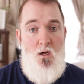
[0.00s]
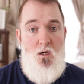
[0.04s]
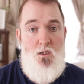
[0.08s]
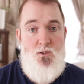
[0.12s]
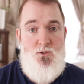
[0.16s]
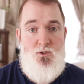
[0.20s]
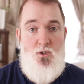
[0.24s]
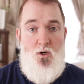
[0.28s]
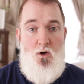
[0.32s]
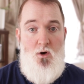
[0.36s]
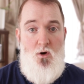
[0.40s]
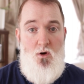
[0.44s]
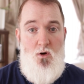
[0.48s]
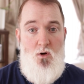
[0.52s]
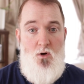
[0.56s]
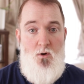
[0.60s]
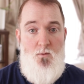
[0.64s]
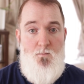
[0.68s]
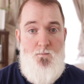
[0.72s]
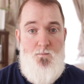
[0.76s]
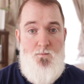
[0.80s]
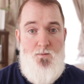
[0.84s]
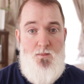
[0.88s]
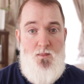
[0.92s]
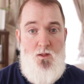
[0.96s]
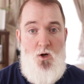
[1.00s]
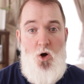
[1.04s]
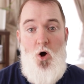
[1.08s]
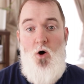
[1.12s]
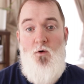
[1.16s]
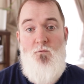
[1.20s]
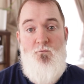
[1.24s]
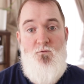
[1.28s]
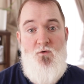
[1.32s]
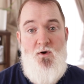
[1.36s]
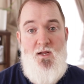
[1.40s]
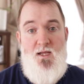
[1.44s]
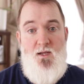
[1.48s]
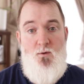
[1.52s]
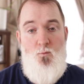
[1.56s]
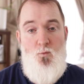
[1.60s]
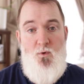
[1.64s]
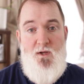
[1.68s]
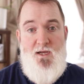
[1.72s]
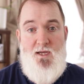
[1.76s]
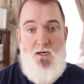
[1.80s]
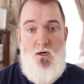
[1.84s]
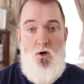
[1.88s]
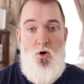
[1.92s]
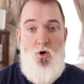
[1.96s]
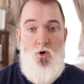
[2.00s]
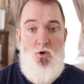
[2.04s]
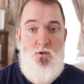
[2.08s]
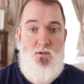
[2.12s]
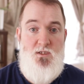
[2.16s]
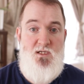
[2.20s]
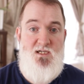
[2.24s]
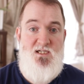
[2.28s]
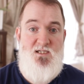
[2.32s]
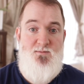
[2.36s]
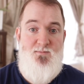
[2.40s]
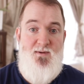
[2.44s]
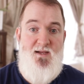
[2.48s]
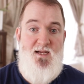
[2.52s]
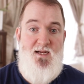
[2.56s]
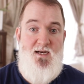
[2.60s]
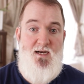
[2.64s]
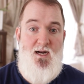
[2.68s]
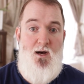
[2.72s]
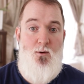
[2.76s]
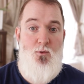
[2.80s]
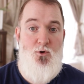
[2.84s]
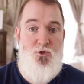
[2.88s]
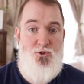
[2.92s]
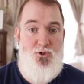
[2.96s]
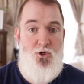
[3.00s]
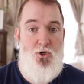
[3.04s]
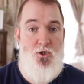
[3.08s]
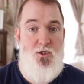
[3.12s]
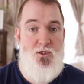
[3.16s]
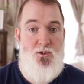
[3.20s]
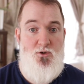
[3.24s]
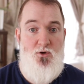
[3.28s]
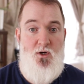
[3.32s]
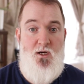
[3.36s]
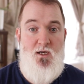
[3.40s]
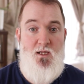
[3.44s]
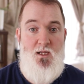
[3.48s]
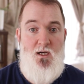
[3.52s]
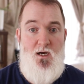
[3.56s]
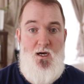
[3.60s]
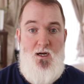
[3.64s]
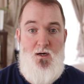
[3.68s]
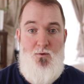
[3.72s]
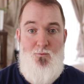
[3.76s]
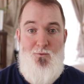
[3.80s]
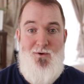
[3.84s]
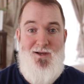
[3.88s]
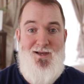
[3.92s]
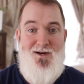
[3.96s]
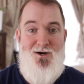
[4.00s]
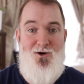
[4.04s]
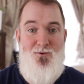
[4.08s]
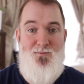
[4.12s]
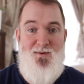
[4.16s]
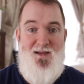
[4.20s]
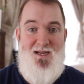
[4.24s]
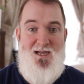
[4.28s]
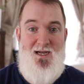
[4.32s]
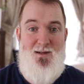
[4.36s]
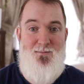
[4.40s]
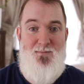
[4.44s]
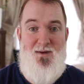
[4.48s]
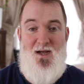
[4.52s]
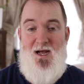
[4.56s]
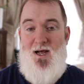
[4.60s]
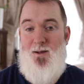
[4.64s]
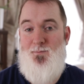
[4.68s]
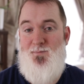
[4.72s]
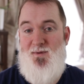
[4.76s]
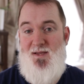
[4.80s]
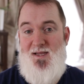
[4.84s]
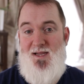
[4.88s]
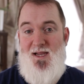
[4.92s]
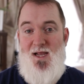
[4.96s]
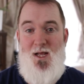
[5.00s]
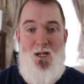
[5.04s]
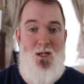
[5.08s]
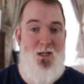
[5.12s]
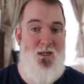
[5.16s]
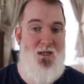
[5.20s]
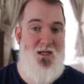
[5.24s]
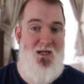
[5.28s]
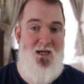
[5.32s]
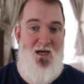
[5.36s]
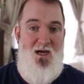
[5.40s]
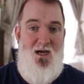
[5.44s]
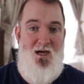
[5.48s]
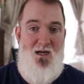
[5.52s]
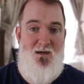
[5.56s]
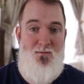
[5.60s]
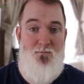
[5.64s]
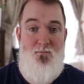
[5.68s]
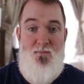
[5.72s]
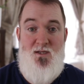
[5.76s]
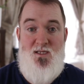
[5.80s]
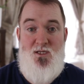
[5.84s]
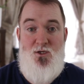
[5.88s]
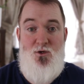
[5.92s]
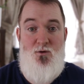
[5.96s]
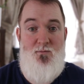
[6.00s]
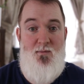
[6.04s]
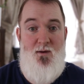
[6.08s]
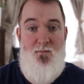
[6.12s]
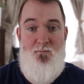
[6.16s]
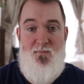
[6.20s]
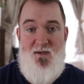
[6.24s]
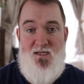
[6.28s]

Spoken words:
So hopefully we can all this be in our journey together and we can all become happy, healthier and better human